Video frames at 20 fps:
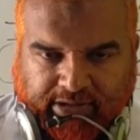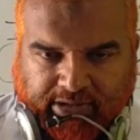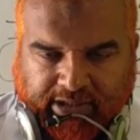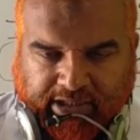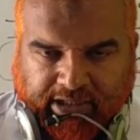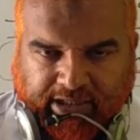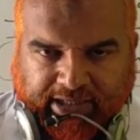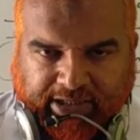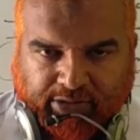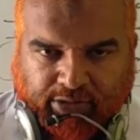
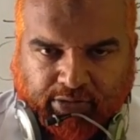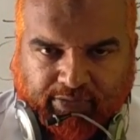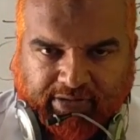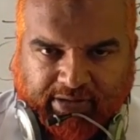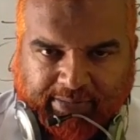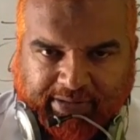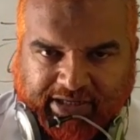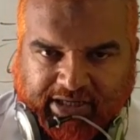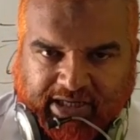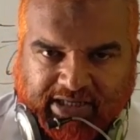The echo
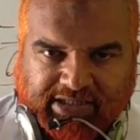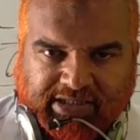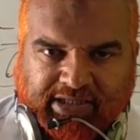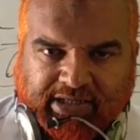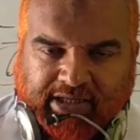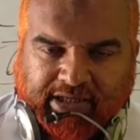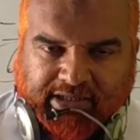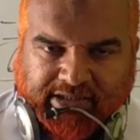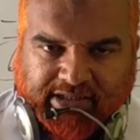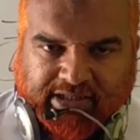will be
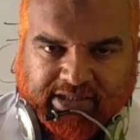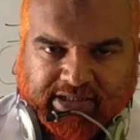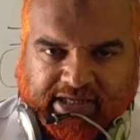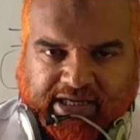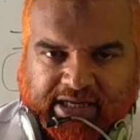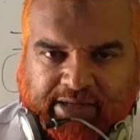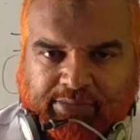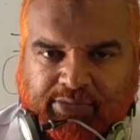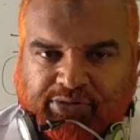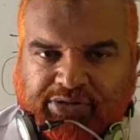caused. Since I
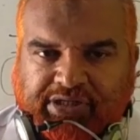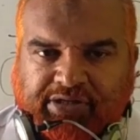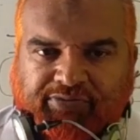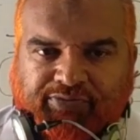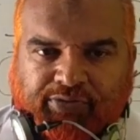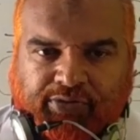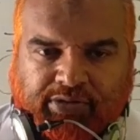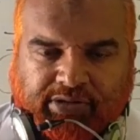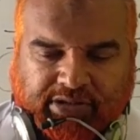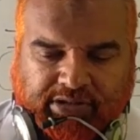am using
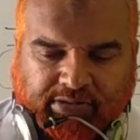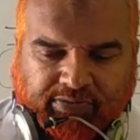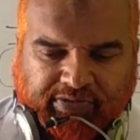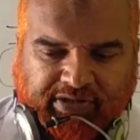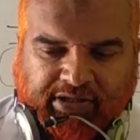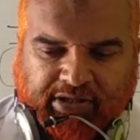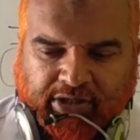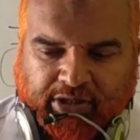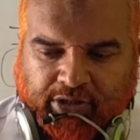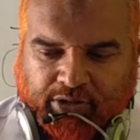phones,
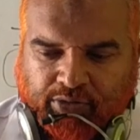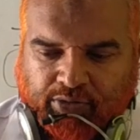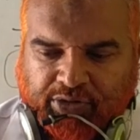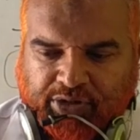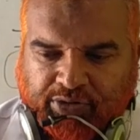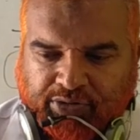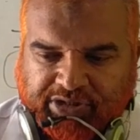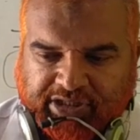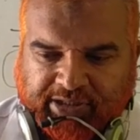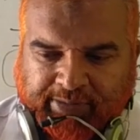fine.
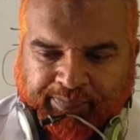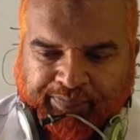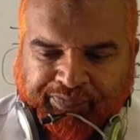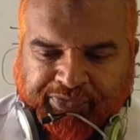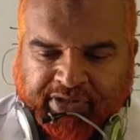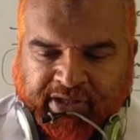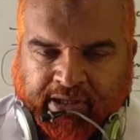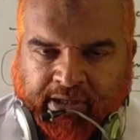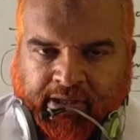Don't use it.